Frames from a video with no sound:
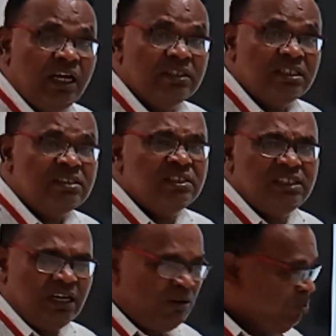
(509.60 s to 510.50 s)
6
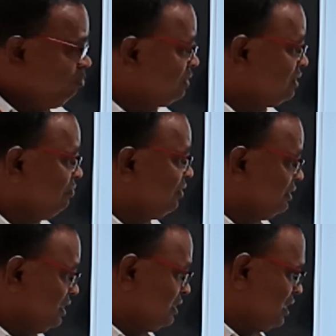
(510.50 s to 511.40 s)
general purpose of
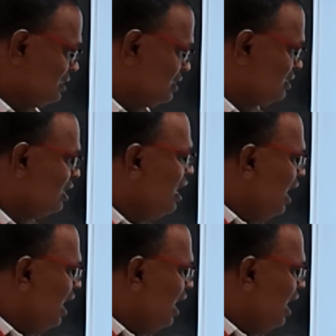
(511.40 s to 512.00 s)
registers.